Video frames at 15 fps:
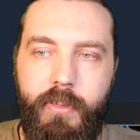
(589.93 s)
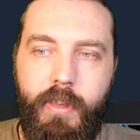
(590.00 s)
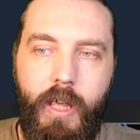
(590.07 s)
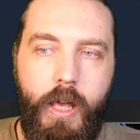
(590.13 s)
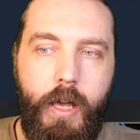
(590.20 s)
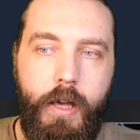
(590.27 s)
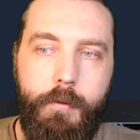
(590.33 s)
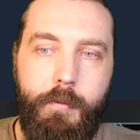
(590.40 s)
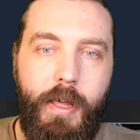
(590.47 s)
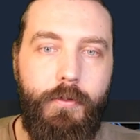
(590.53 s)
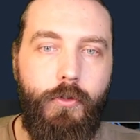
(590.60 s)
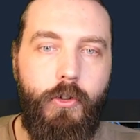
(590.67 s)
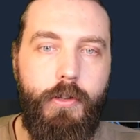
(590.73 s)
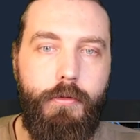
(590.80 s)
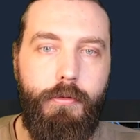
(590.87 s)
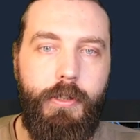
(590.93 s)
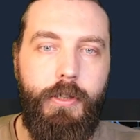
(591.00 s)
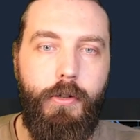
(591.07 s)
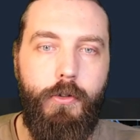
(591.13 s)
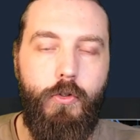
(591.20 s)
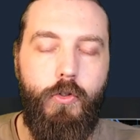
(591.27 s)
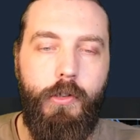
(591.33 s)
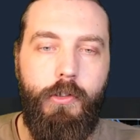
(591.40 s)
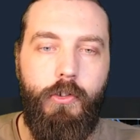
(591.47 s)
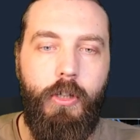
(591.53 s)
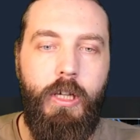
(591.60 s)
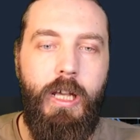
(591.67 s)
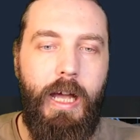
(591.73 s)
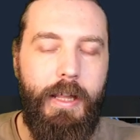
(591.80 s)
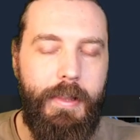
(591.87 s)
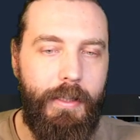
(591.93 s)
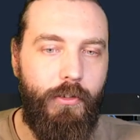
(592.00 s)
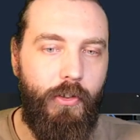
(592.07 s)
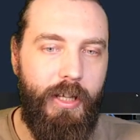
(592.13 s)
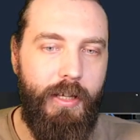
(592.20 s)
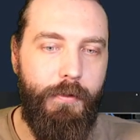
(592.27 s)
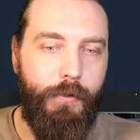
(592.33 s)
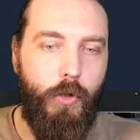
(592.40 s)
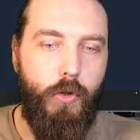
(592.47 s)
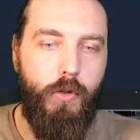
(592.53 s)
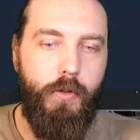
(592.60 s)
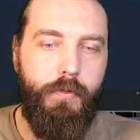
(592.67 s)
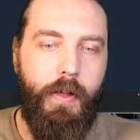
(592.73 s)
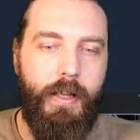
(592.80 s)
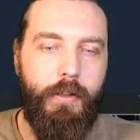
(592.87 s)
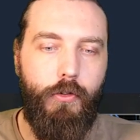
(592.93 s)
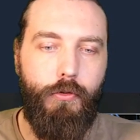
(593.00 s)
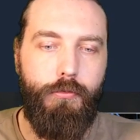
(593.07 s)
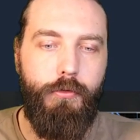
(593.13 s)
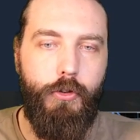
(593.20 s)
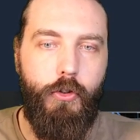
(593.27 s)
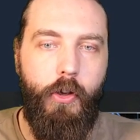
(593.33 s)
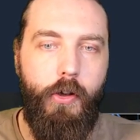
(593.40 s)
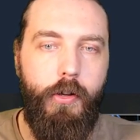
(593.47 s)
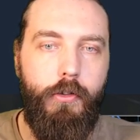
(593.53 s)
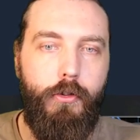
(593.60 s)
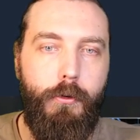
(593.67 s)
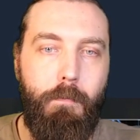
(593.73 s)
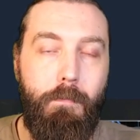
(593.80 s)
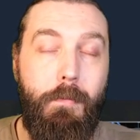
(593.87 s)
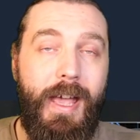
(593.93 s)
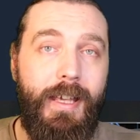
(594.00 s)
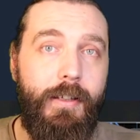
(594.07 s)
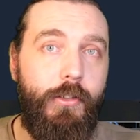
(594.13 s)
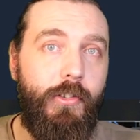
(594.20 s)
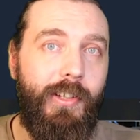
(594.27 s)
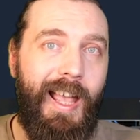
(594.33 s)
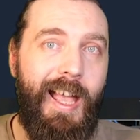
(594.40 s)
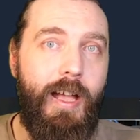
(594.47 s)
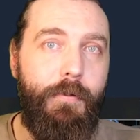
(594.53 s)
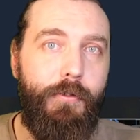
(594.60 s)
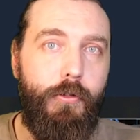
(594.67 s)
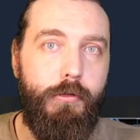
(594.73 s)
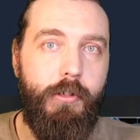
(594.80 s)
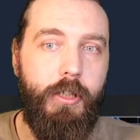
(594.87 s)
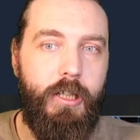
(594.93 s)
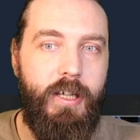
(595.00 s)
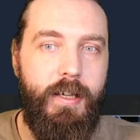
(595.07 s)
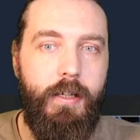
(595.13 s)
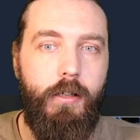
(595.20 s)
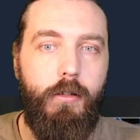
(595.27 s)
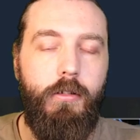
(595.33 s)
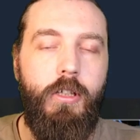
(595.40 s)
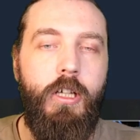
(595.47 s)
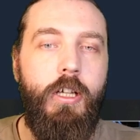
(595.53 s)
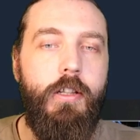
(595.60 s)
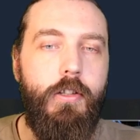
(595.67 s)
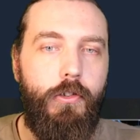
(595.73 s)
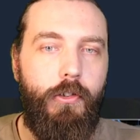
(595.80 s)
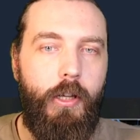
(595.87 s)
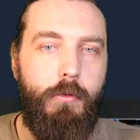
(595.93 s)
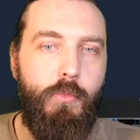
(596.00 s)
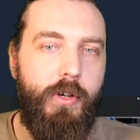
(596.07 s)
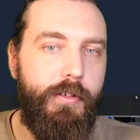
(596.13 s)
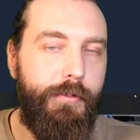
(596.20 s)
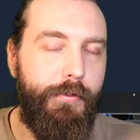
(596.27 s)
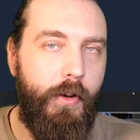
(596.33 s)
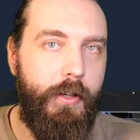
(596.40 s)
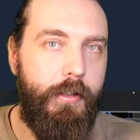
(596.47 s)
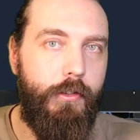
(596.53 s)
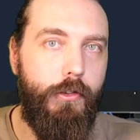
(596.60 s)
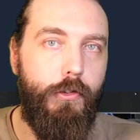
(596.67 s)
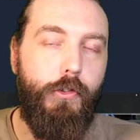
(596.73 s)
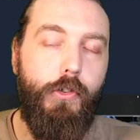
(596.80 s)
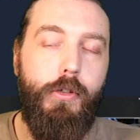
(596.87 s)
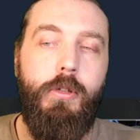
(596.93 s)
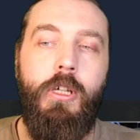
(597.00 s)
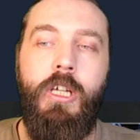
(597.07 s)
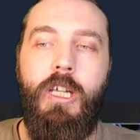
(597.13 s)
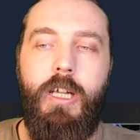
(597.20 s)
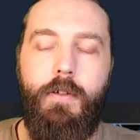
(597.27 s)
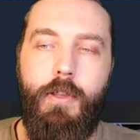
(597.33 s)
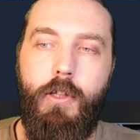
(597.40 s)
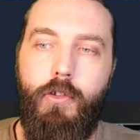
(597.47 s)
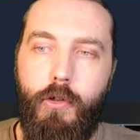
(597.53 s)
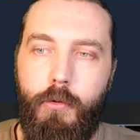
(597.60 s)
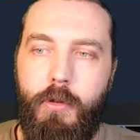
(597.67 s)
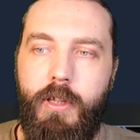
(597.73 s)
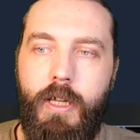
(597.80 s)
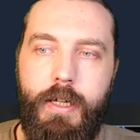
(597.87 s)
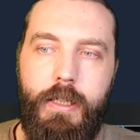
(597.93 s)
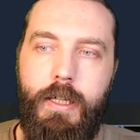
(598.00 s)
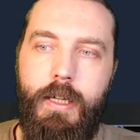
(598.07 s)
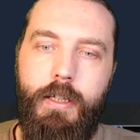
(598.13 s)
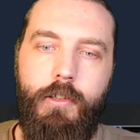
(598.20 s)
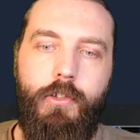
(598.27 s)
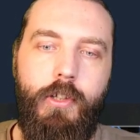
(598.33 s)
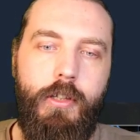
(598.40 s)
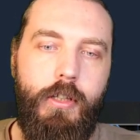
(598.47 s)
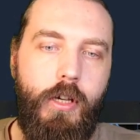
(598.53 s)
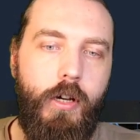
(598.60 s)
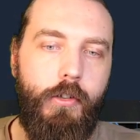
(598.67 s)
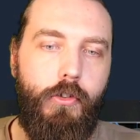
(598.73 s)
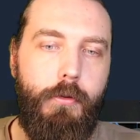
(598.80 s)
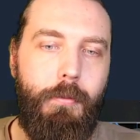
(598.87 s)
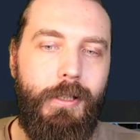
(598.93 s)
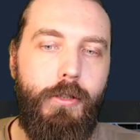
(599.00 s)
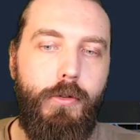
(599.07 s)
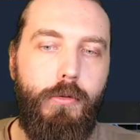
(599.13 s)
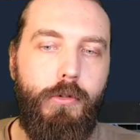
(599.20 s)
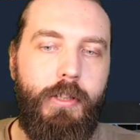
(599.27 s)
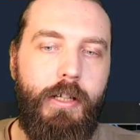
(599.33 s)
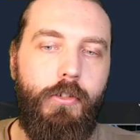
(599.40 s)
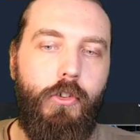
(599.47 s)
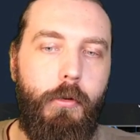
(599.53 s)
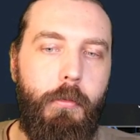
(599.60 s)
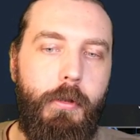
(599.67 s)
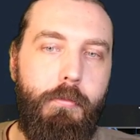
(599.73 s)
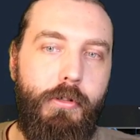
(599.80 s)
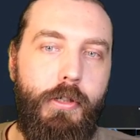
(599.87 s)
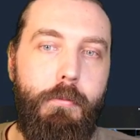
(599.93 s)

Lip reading: FG300s, and that's if corvettes return to base after a kill the same way fighters do. If they do in that case, then the RTB cooldown is going to be pretty